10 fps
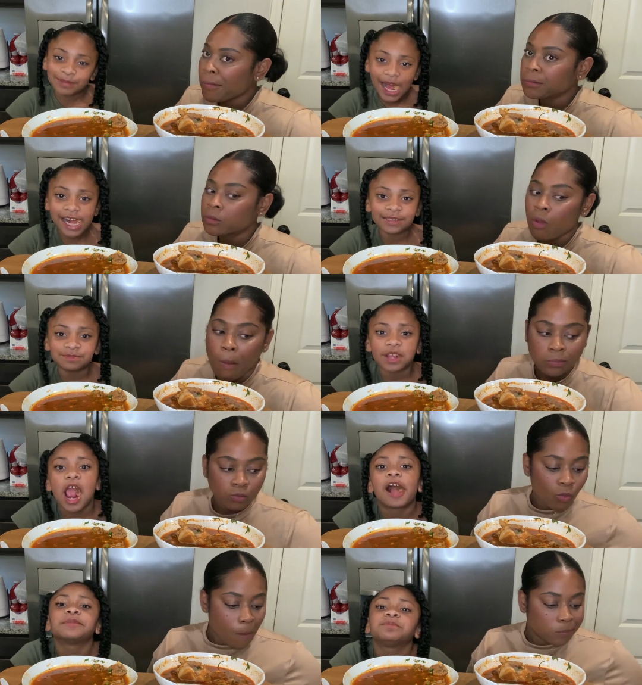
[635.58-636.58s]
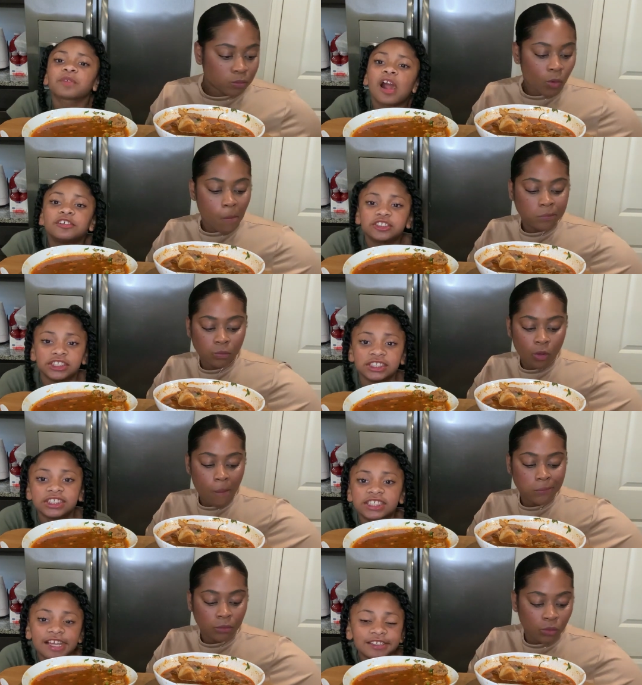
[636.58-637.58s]
Speaker 1: But she
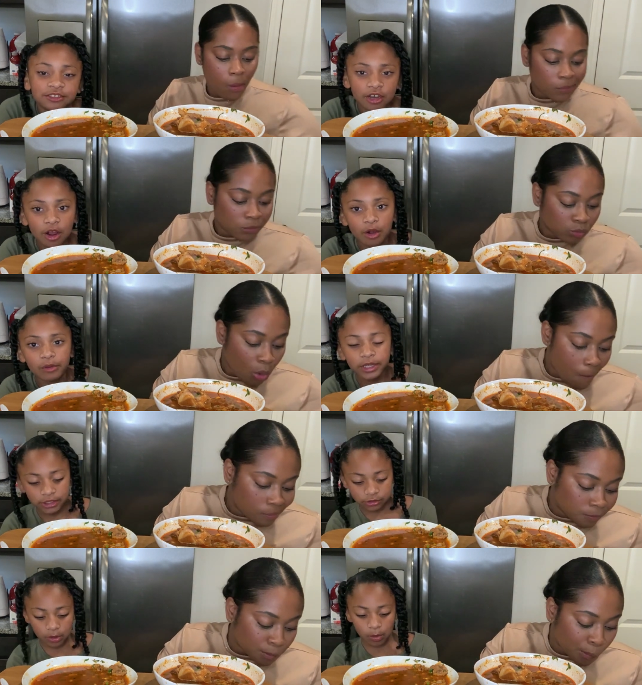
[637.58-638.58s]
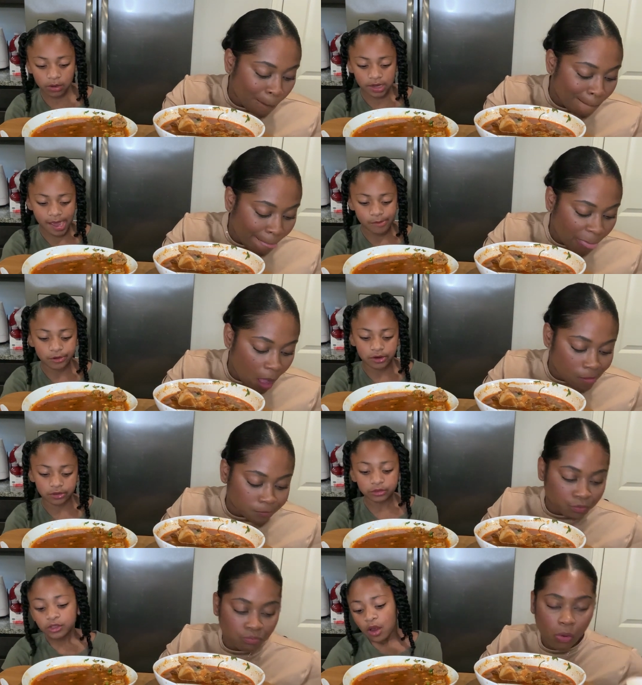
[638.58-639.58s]
said no, and so now we're
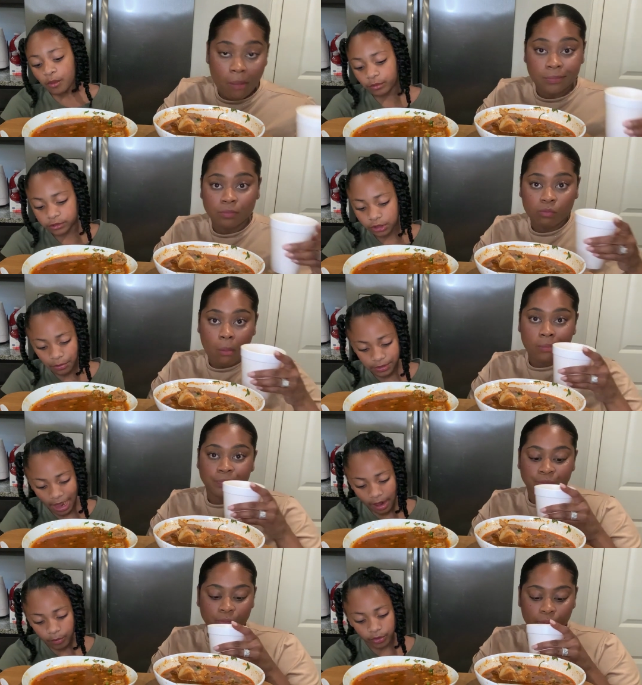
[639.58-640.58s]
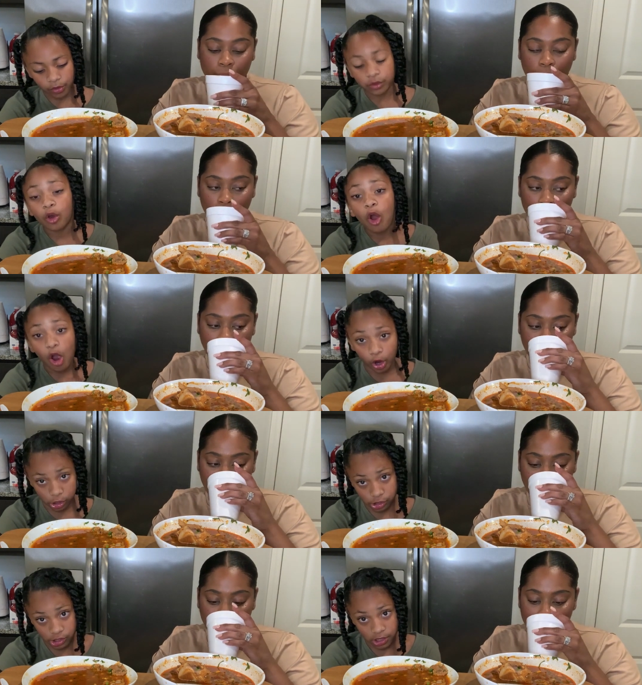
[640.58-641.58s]
going. So now we're going to
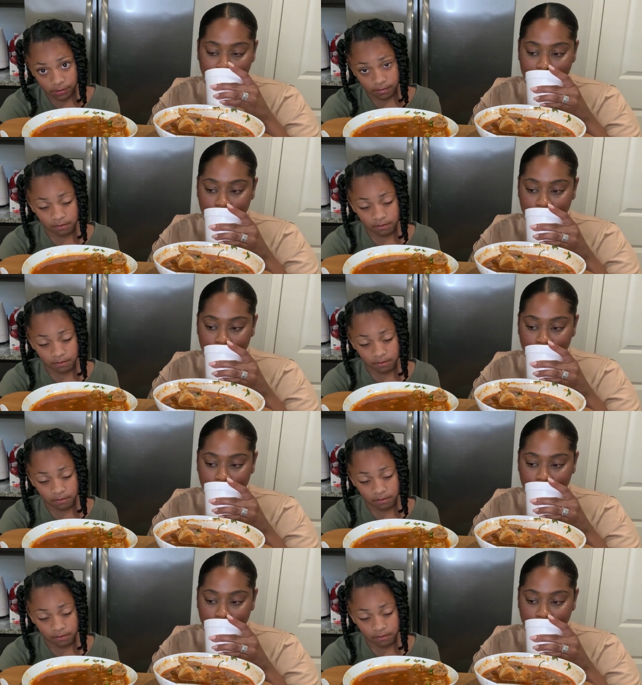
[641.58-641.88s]
art it.